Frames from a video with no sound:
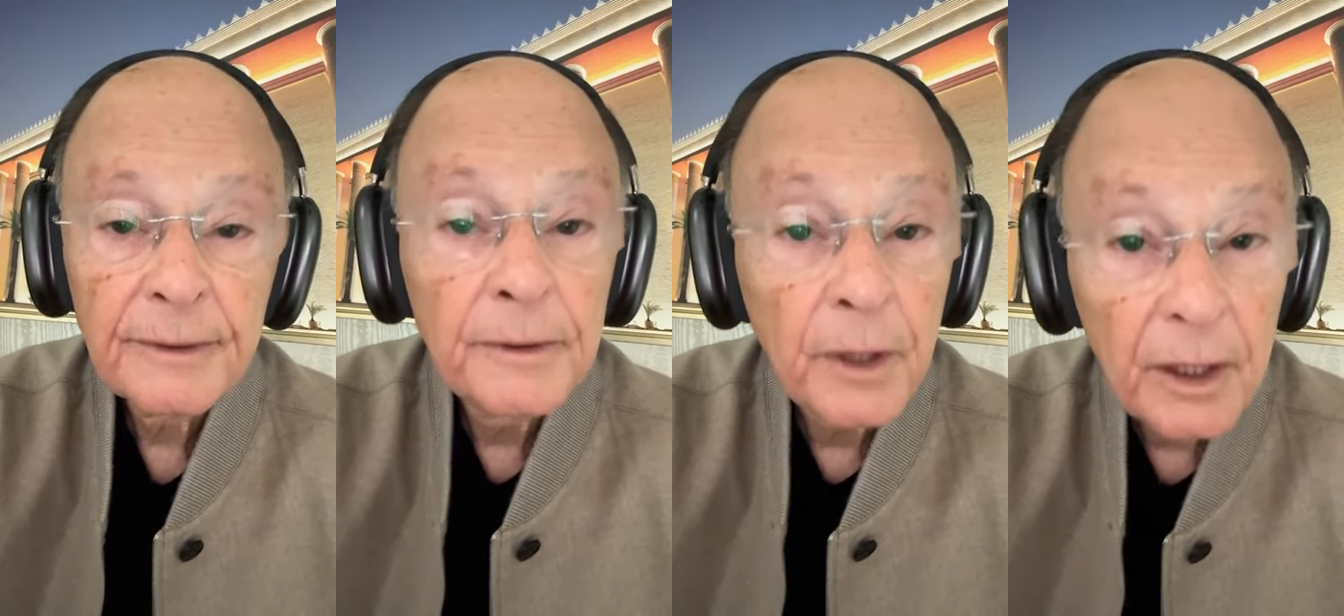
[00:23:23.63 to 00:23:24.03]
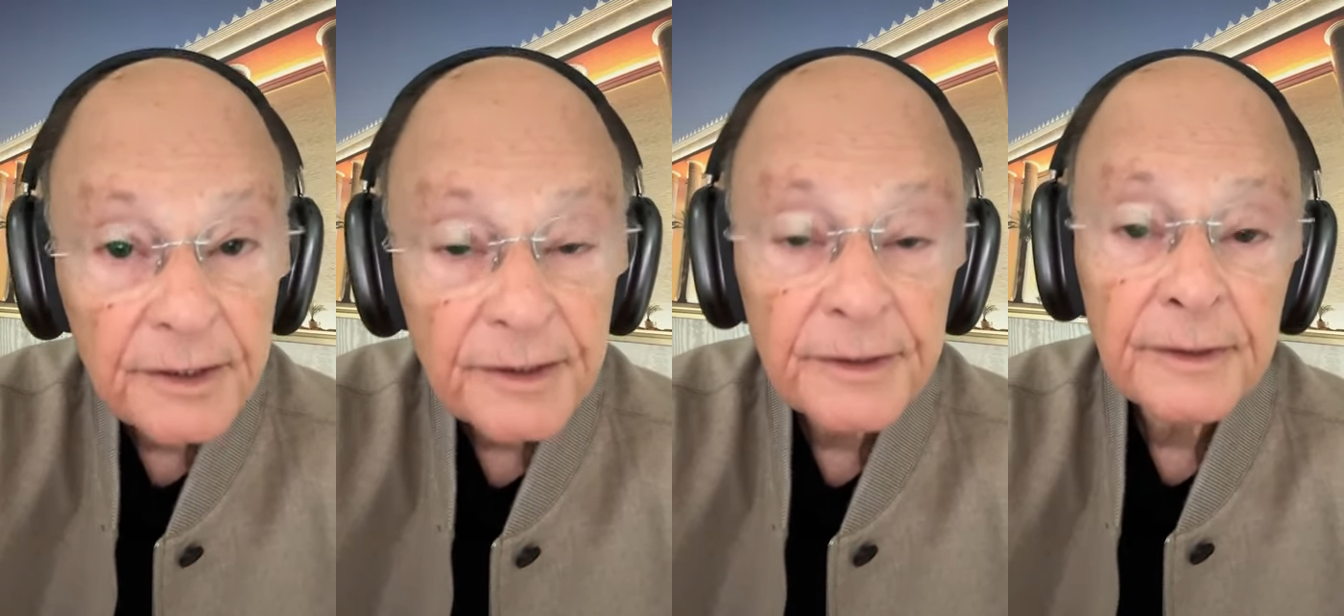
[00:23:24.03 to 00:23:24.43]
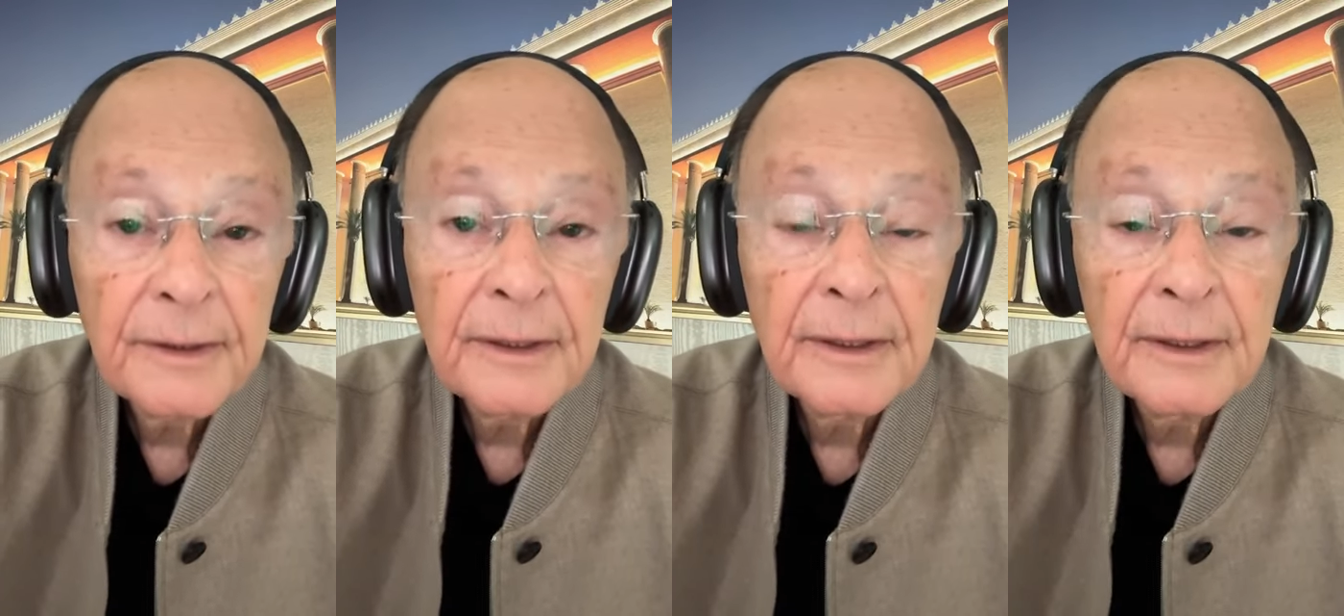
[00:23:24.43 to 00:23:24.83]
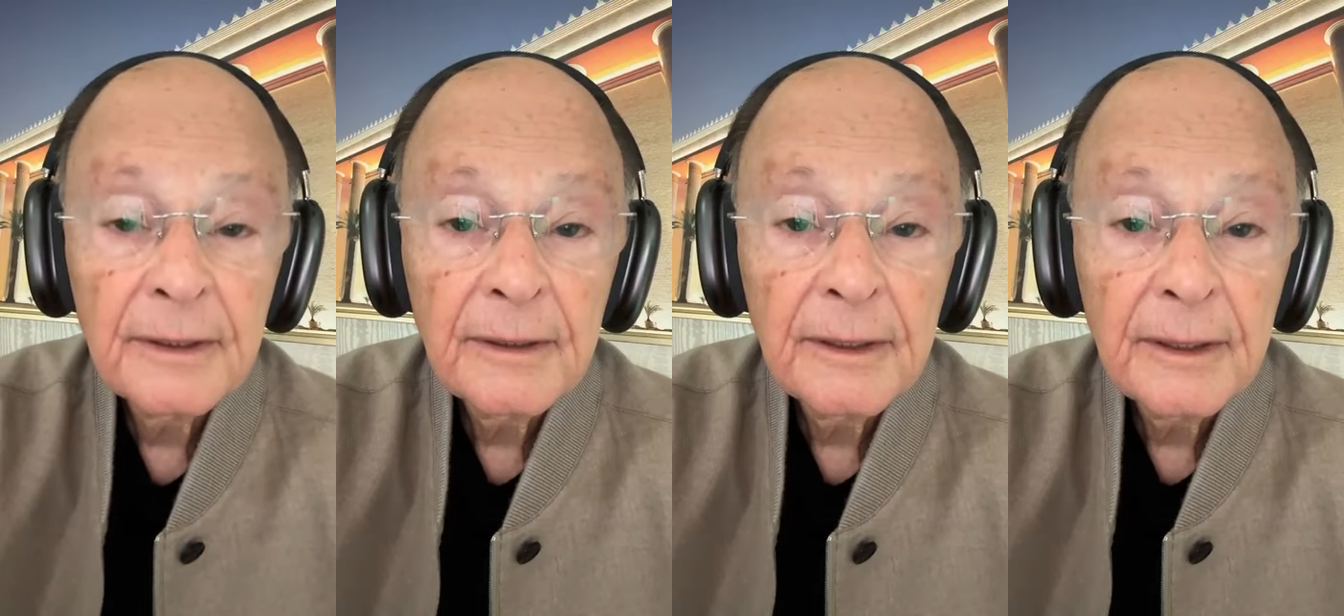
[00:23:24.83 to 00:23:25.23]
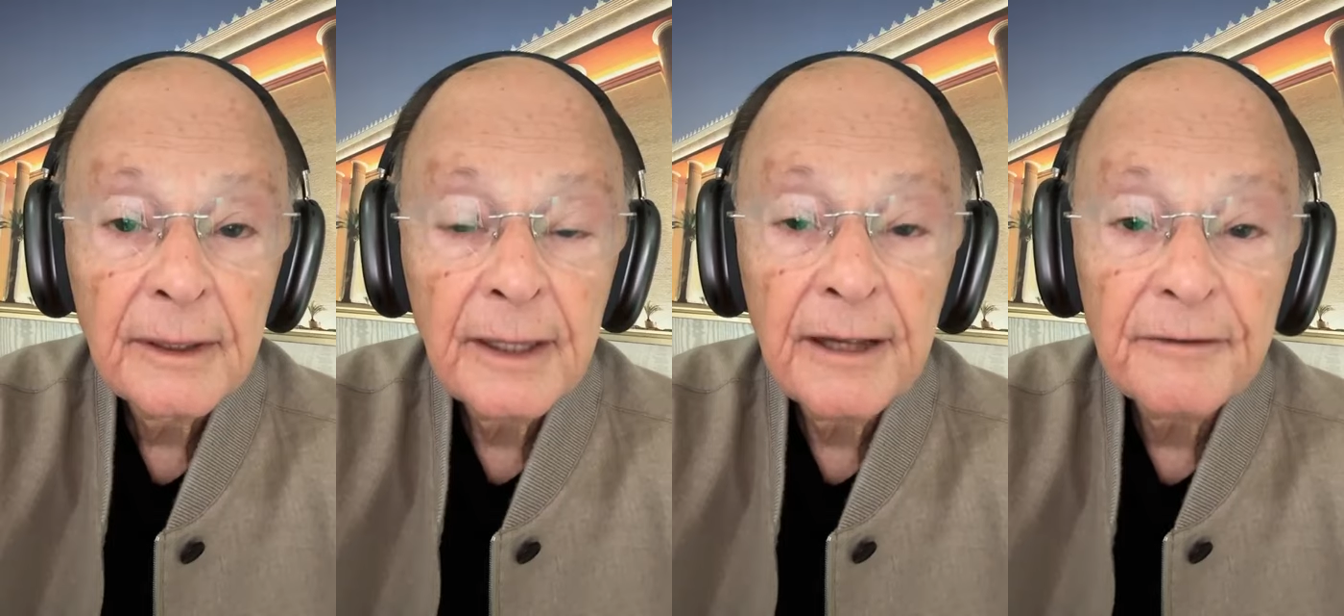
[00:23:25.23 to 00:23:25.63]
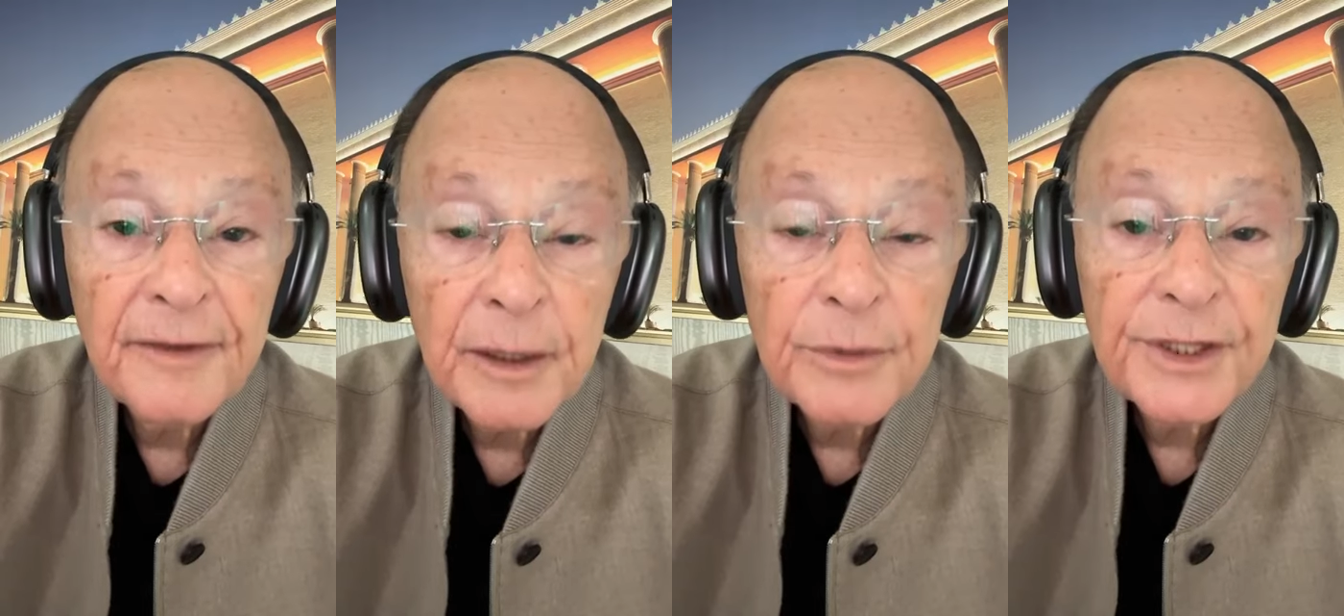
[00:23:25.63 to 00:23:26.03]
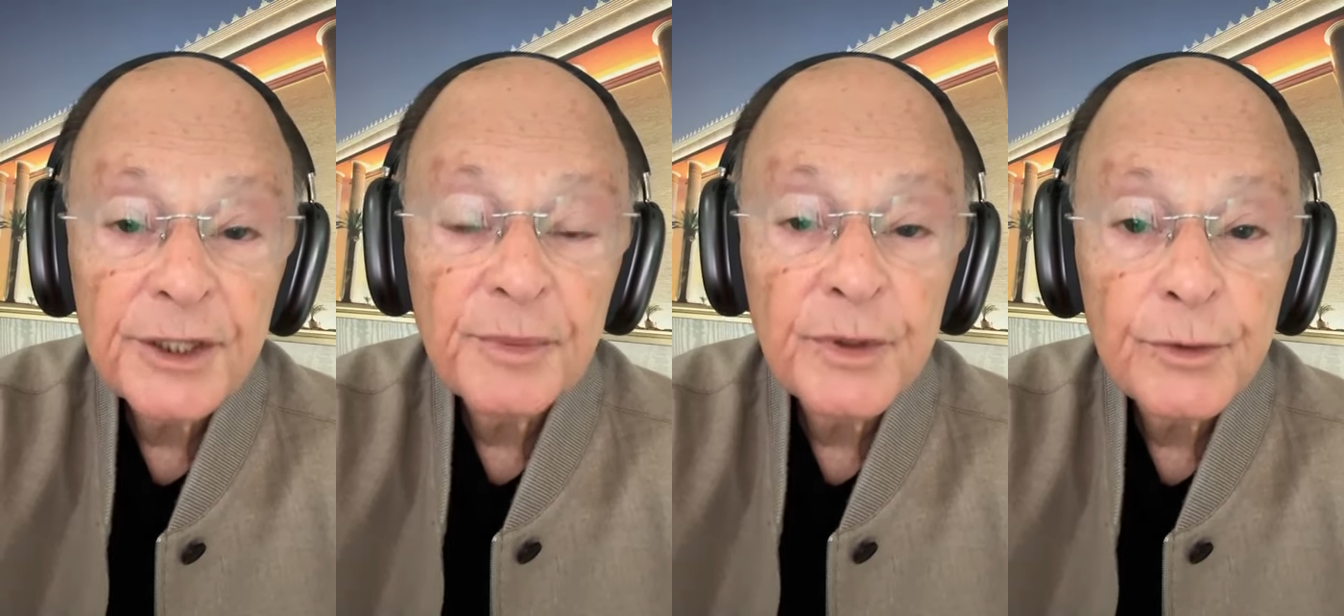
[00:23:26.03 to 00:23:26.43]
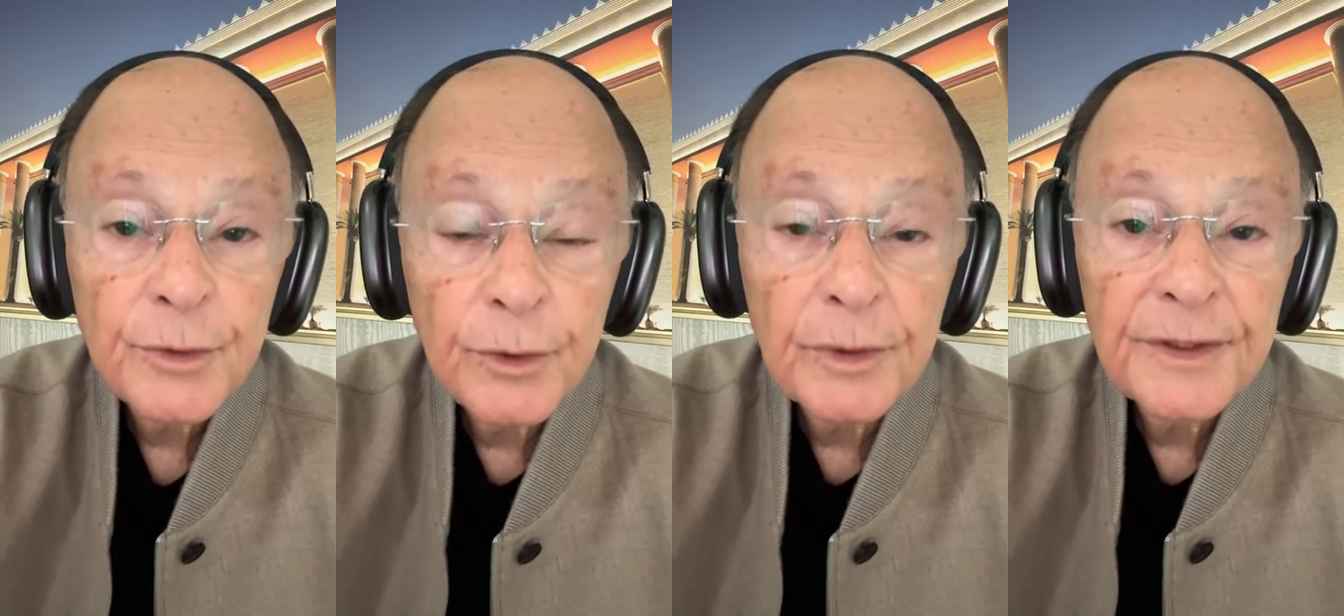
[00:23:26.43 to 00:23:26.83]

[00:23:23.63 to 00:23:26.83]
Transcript: we lead people